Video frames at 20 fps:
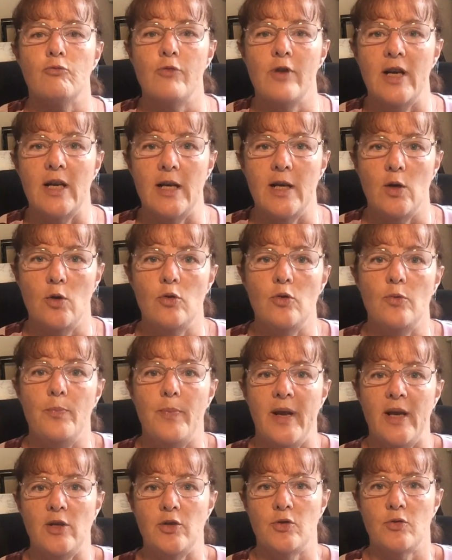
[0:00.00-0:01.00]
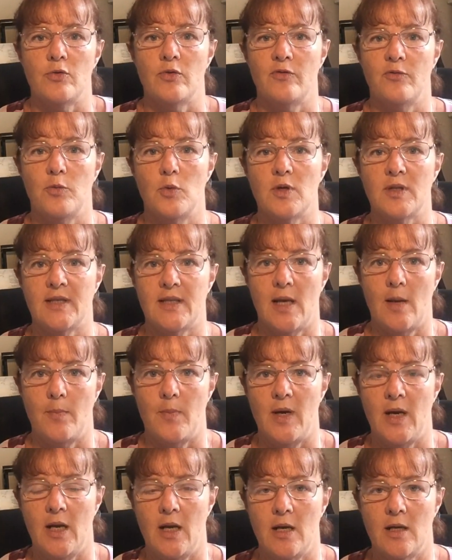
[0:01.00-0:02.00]
really good picture of what's
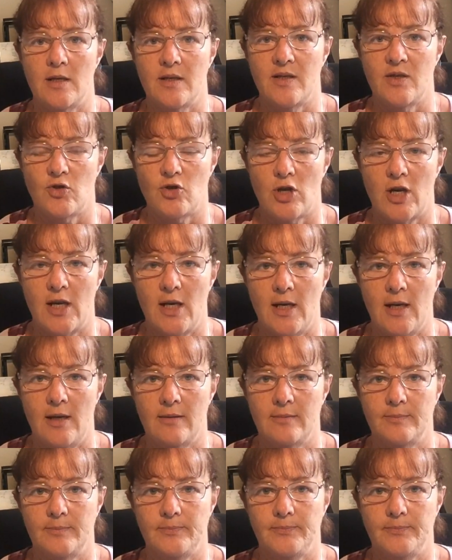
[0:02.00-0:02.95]
happening in Australia.